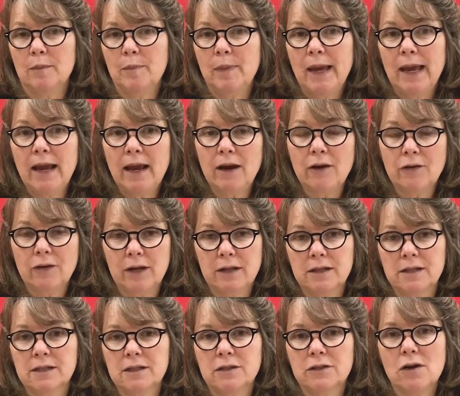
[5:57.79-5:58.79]

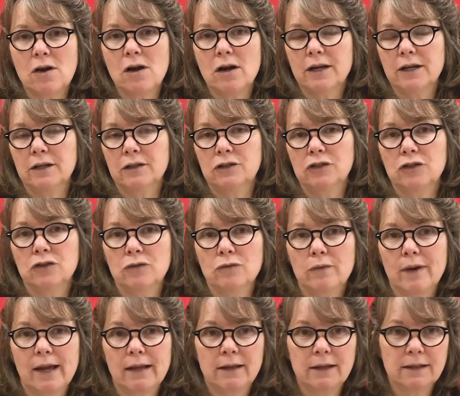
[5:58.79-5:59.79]
parents, talking to
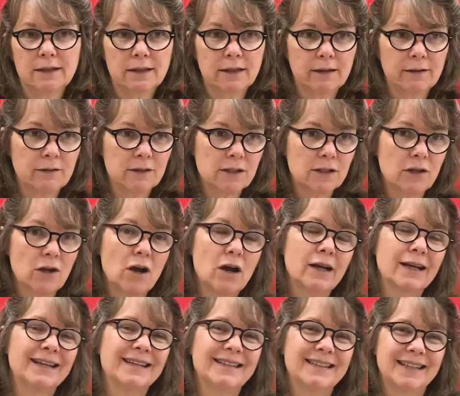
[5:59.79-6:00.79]
relatives,
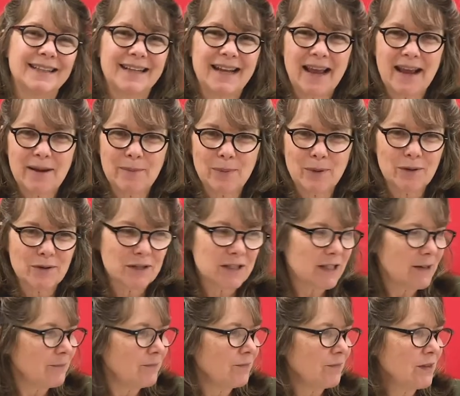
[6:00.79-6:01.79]
talking to neighbors,
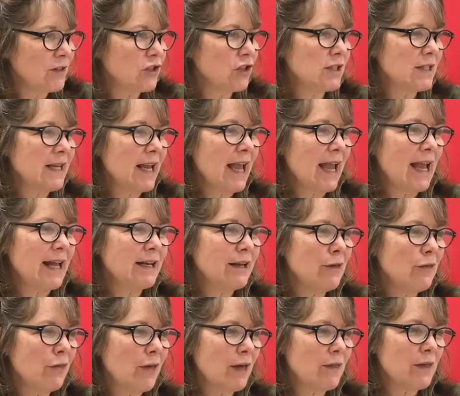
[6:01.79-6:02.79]
just
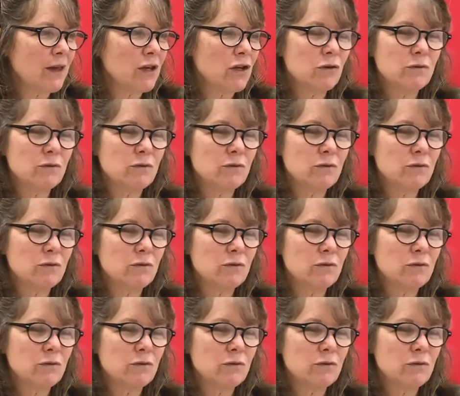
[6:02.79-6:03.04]
anything that you